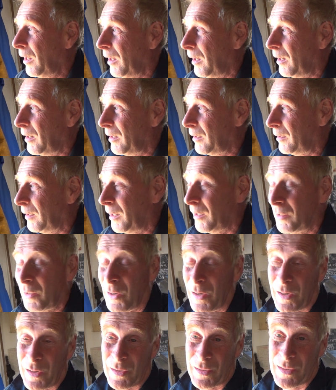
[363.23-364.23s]
And
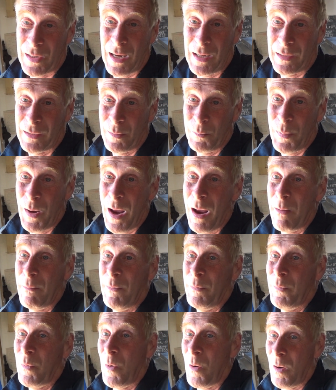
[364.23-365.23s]
like I said, compared
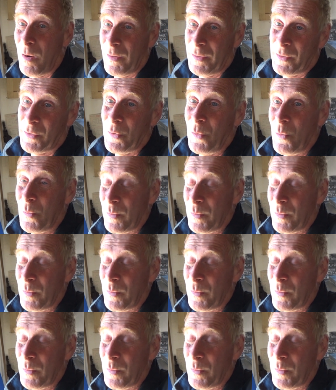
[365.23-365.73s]
with what I saw